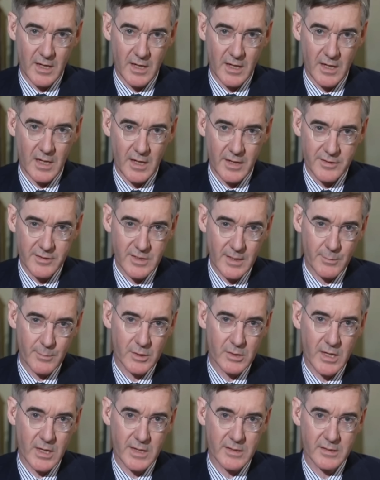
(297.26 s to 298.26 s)
It is
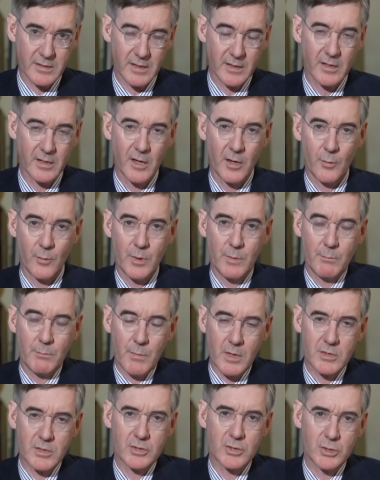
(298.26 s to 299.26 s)
undemocratic. We
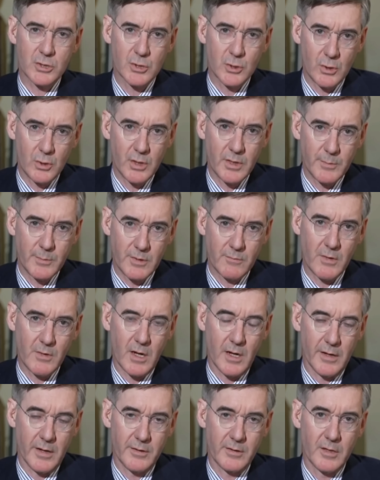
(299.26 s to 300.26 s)
must surely be
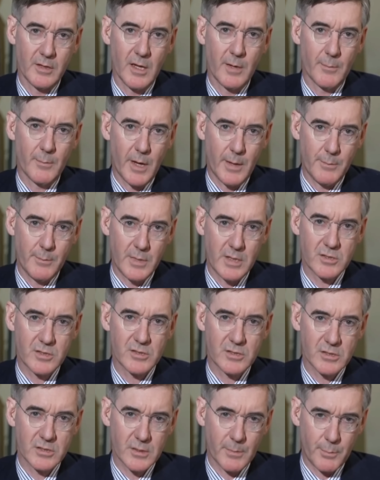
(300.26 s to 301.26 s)
run by
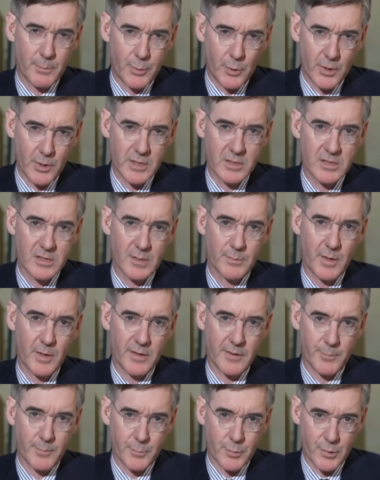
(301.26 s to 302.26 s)
ministers appointed
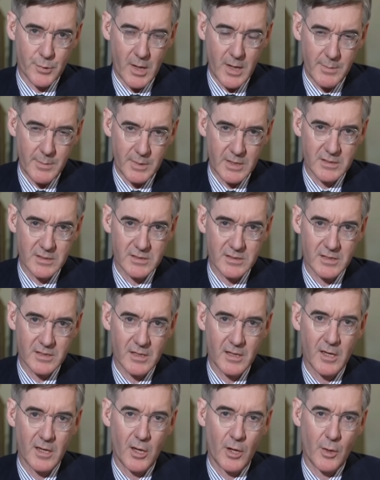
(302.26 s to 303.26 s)
by the Prime
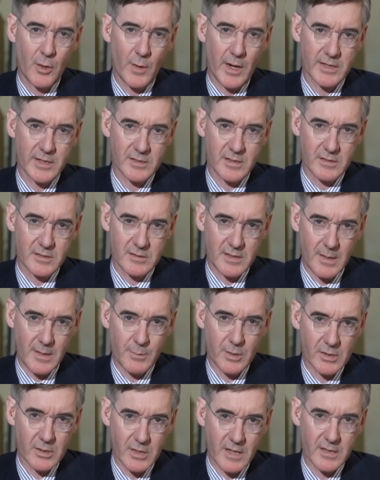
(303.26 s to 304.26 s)
Minister, who has a
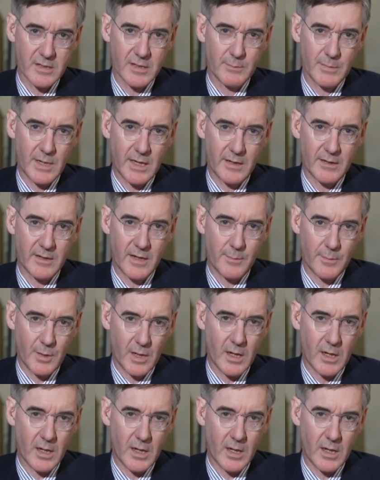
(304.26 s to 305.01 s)
democratic mandate